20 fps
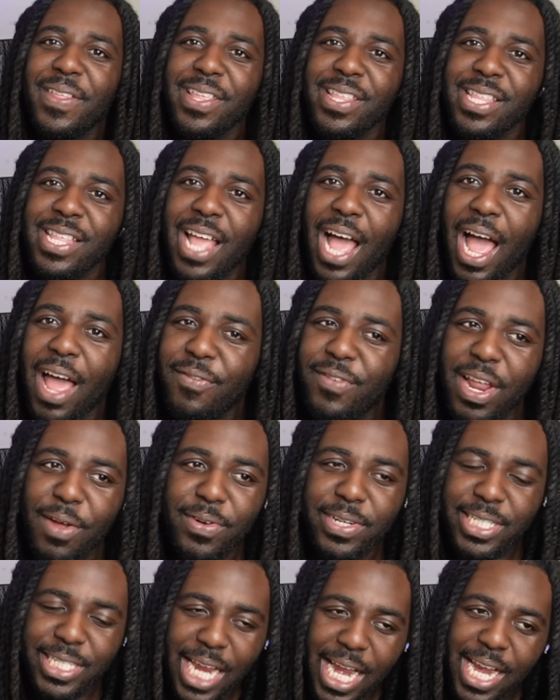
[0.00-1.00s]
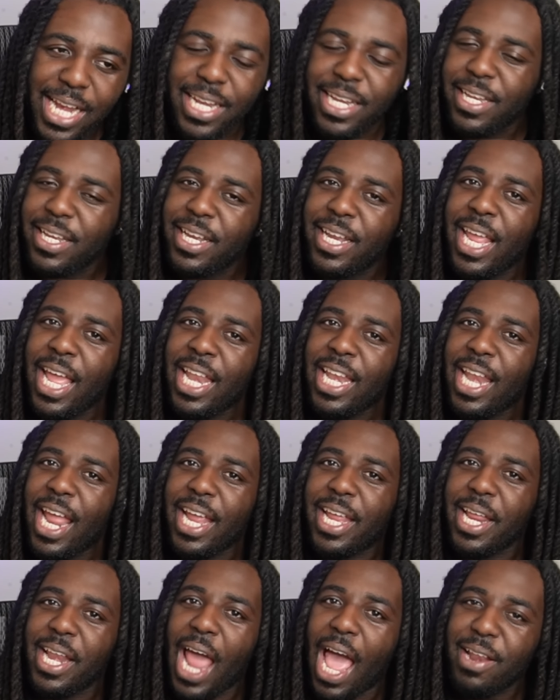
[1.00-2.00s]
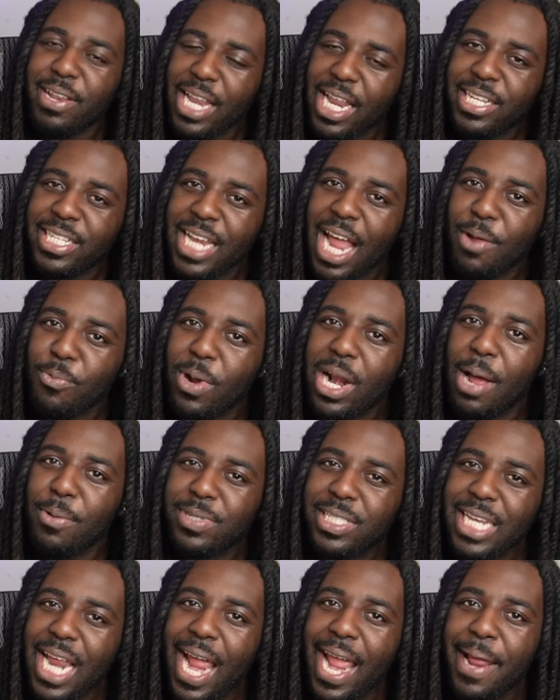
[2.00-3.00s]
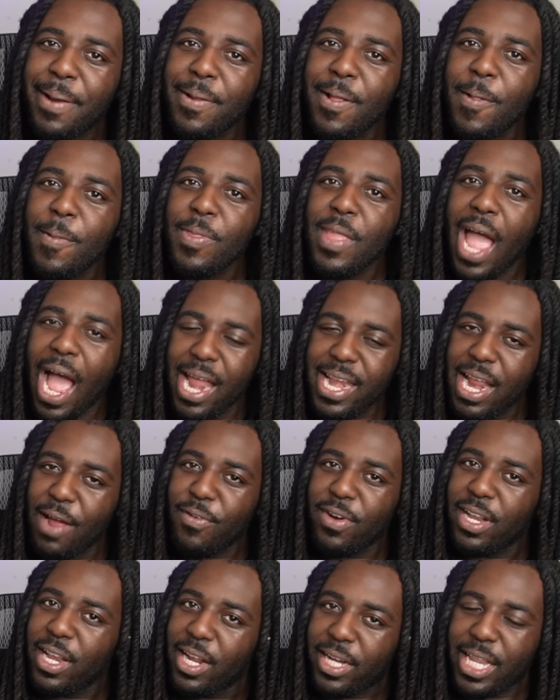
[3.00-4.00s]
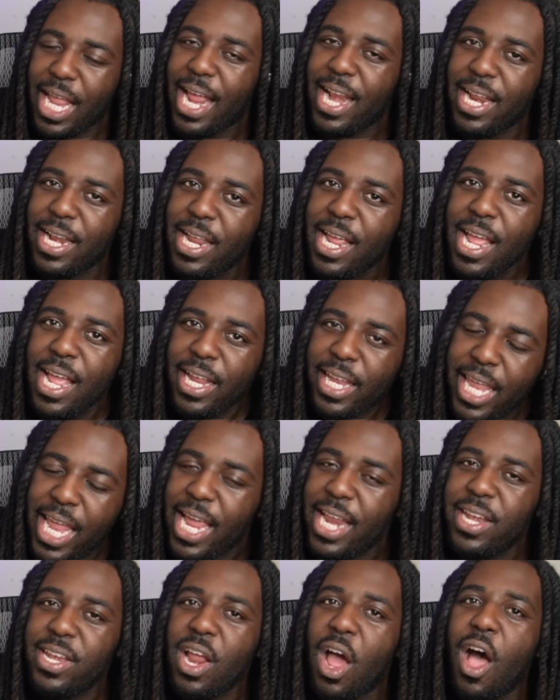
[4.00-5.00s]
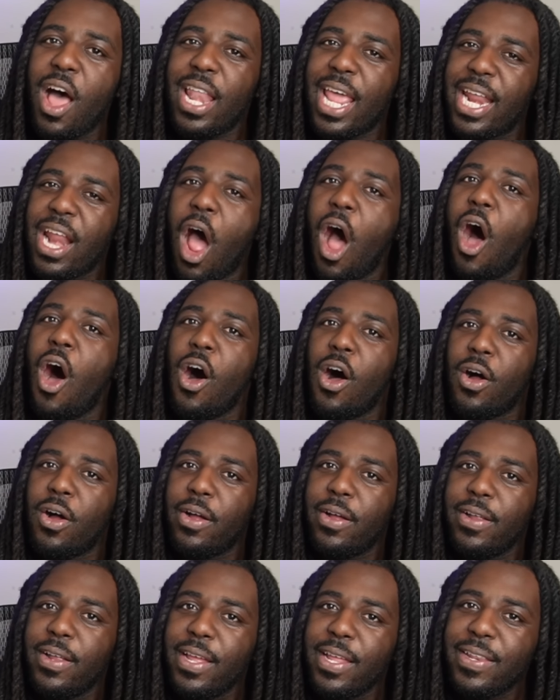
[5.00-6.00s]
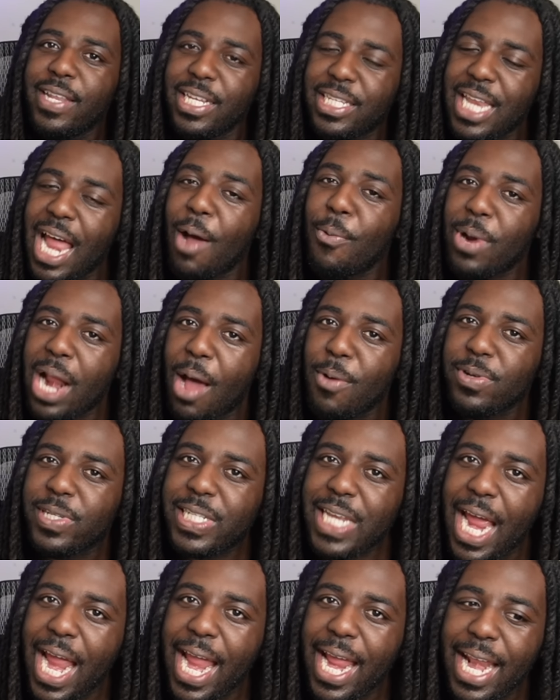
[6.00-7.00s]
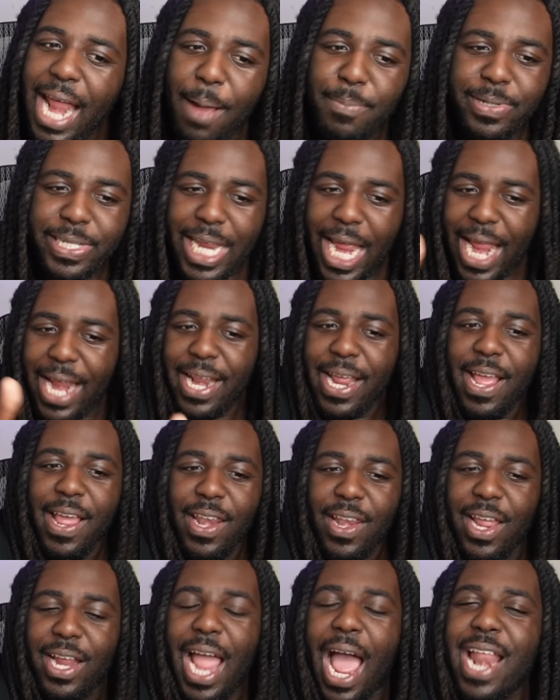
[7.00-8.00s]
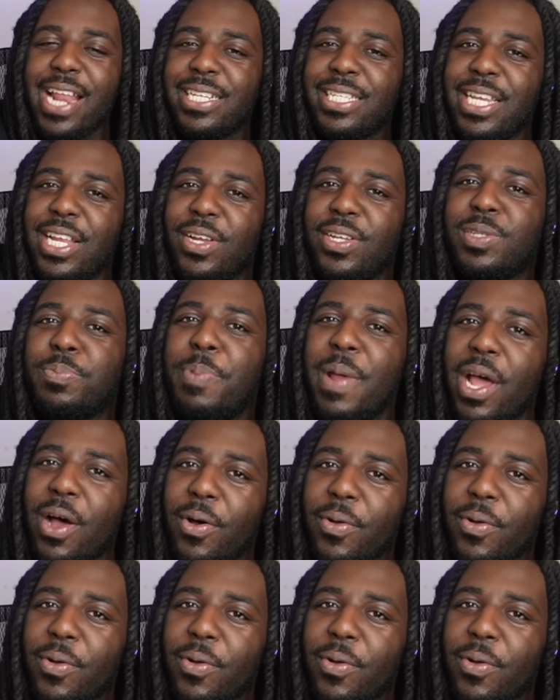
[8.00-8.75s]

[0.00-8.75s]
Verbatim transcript: I have never seen Ken naked. I, that's not what I was saying. I never looked at a Ken doll at all. That's not what I was saying. I'm saying, look how this nigga's built.